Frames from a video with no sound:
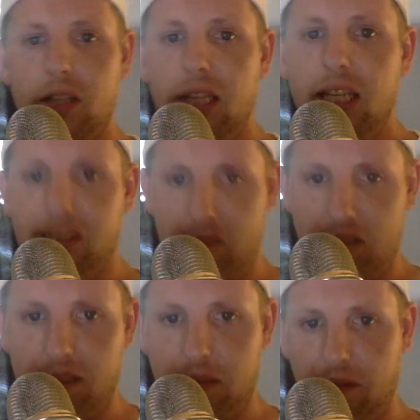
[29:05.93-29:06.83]
He
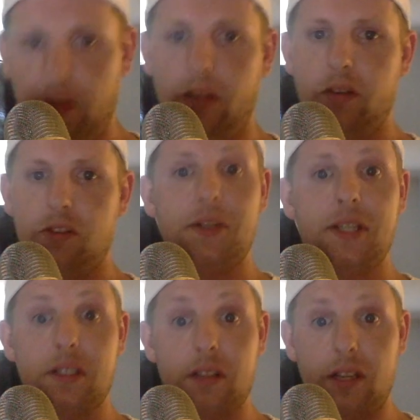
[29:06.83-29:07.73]
disliked my video, so I
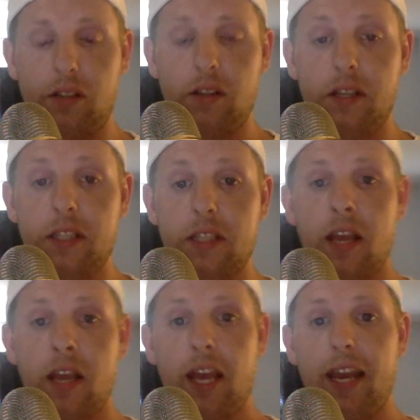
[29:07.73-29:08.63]
disliked all of his,
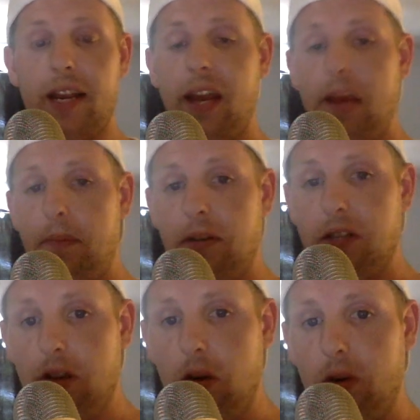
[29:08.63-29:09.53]
and I happened to
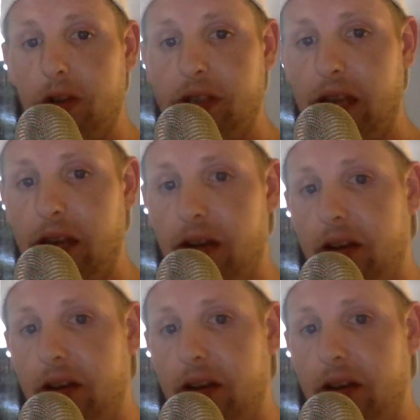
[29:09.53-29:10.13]
notice that